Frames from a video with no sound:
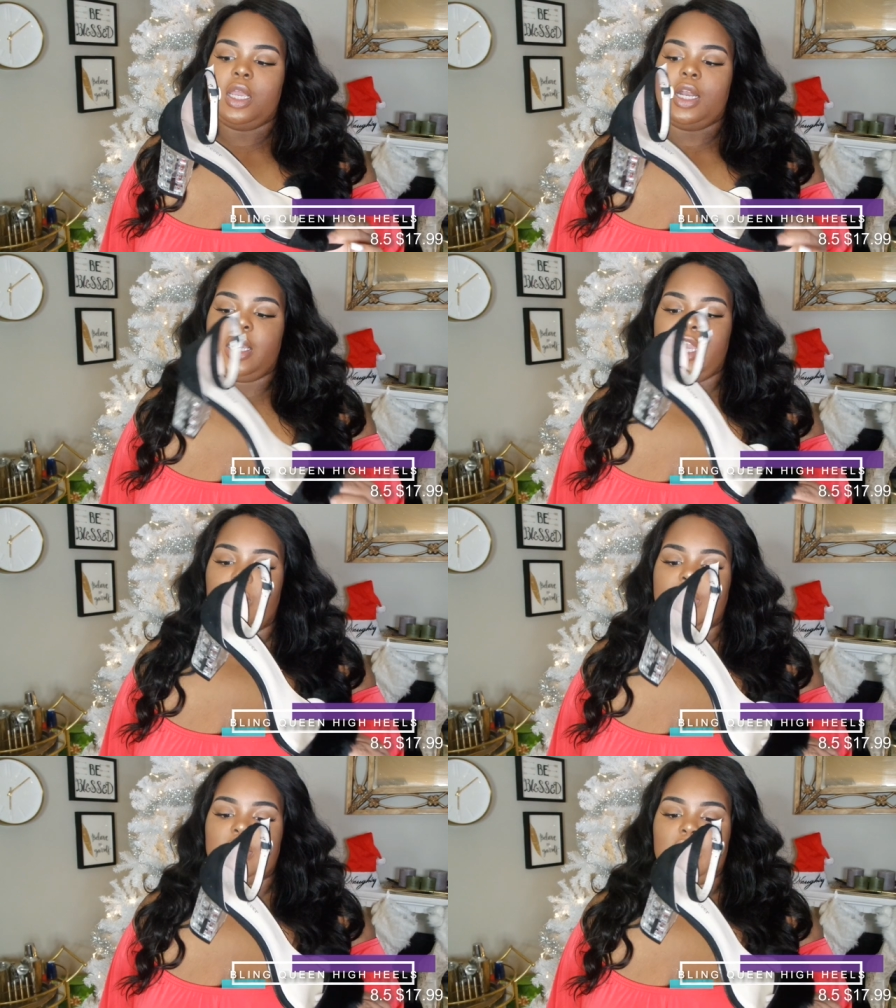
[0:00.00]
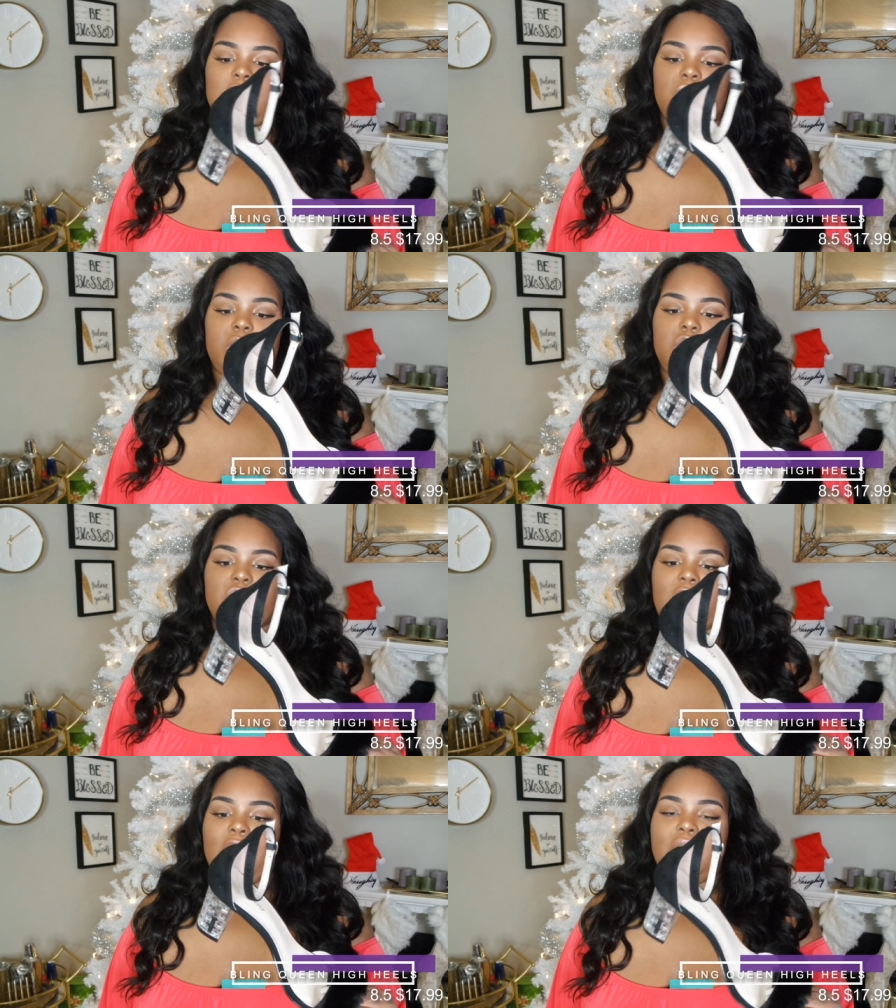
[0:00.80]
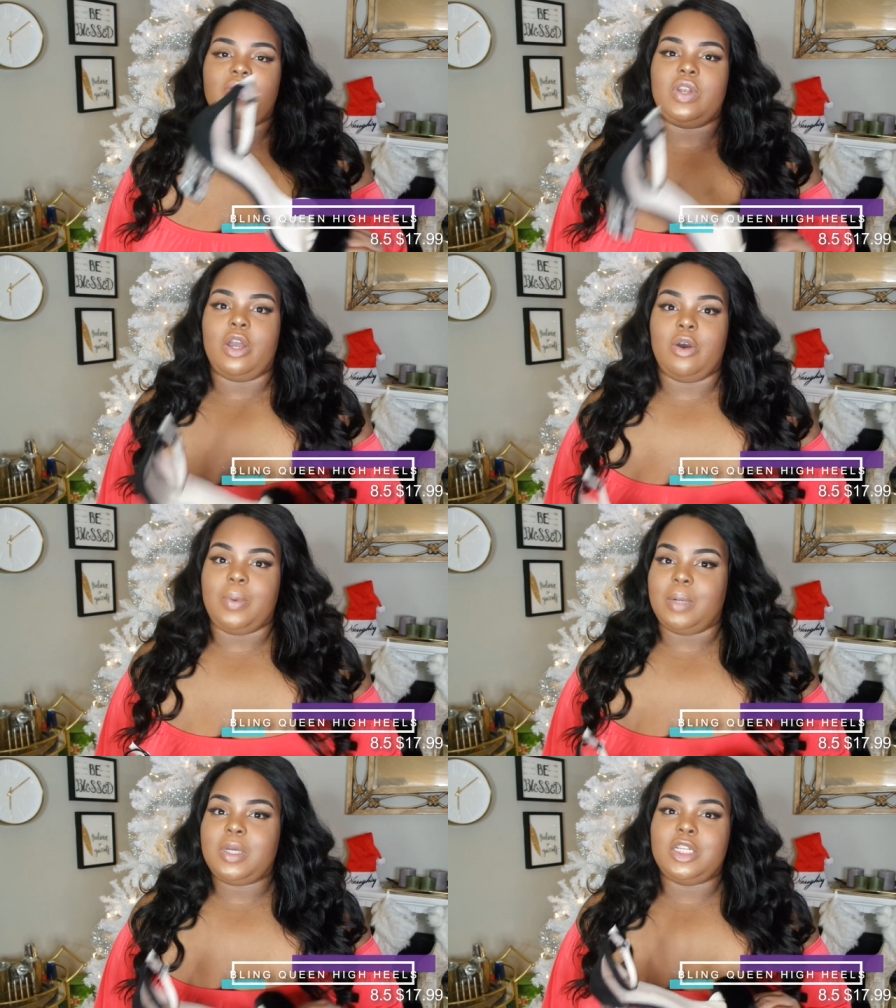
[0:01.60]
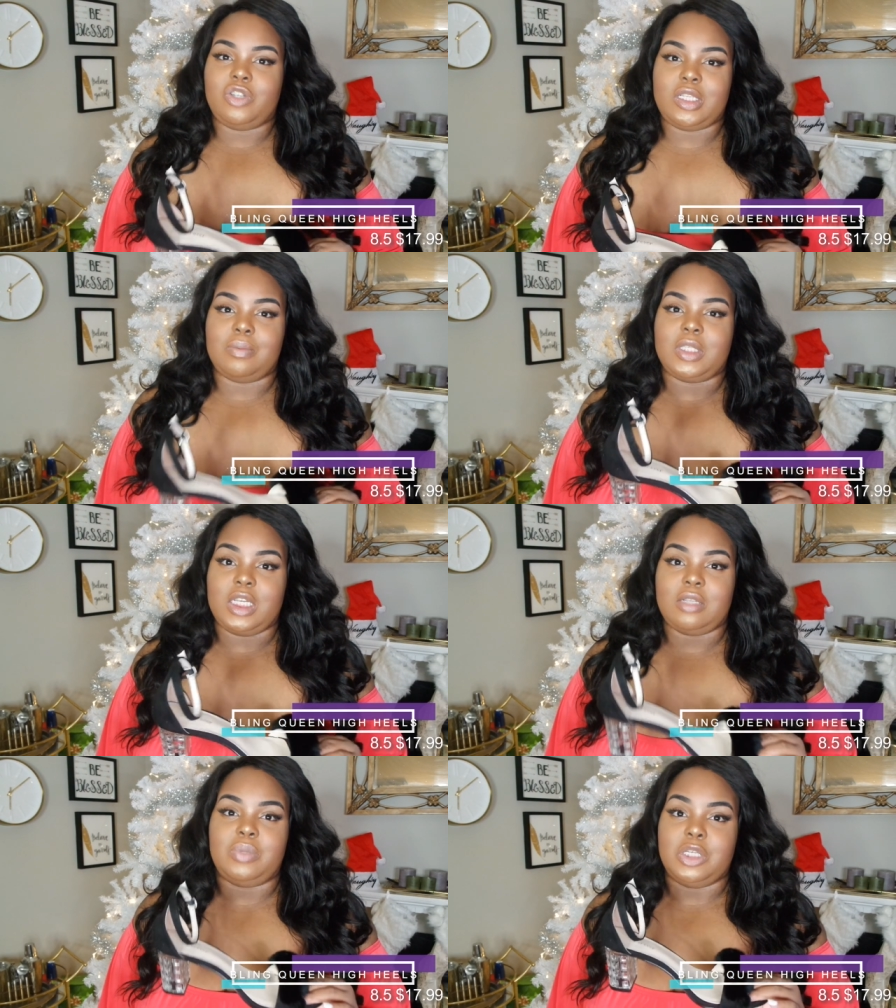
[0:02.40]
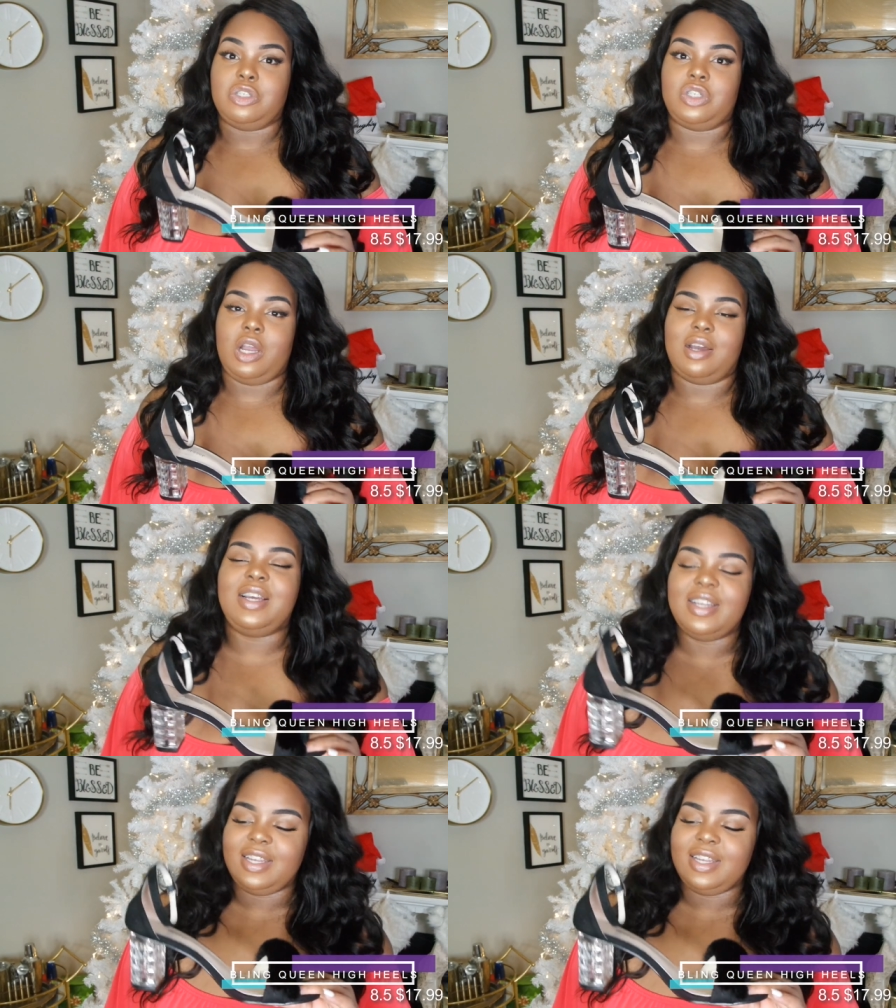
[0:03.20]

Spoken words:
And I can't wait to take some pictures. Like, I don't even know, but I'm gonna dress up and take some pictures, y'all.